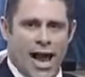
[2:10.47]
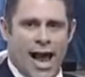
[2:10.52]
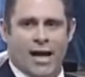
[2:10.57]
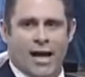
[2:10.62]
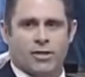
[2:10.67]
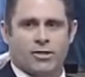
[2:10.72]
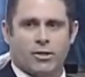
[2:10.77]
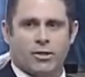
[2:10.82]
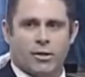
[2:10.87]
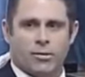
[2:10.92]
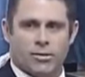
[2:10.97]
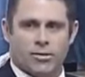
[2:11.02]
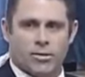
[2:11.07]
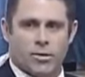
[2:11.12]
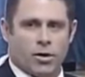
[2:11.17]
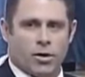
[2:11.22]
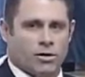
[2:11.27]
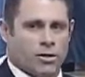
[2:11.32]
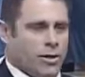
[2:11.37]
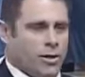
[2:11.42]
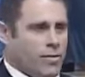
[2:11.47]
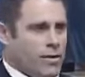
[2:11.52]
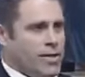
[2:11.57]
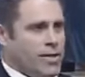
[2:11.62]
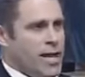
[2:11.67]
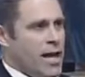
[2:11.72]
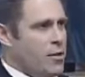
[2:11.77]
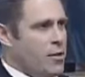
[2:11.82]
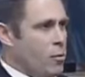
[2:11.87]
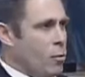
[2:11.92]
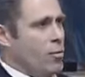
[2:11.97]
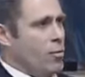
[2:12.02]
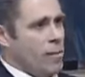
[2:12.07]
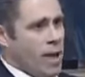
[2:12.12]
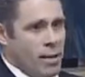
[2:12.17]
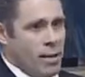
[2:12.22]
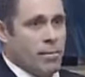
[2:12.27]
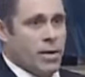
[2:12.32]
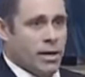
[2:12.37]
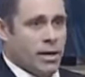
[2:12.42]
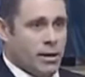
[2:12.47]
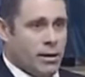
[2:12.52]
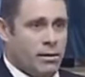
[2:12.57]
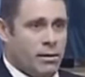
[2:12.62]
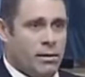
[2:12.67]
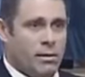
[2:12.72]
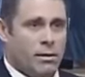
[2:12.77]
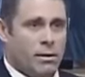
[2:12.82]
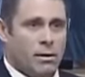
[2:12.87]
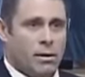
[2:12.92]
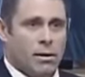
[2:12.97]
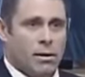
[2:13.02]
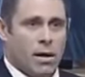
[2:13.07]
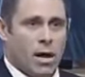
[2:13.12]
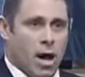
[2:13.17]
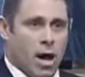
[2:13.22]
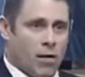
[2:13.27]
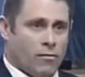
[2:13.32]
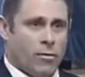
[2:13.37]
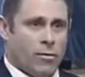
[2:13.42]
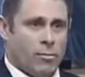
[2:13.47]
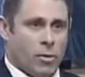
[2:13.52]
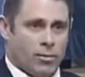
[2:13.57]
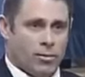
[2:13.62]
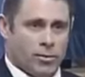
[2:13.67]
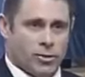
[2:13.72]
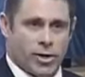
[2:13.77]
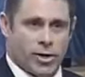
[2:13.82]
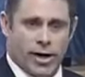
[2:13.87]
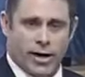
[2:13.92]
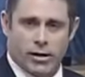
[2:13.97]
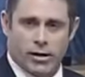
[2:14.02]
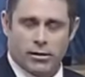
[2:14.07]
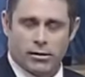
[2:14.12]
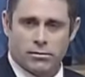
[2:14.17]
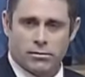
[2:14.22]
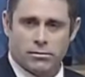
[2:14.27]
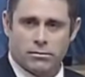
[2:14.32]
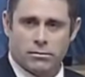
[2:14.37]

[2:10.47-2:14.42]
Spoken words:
actually resulted in the death or maiming of the perpetrator.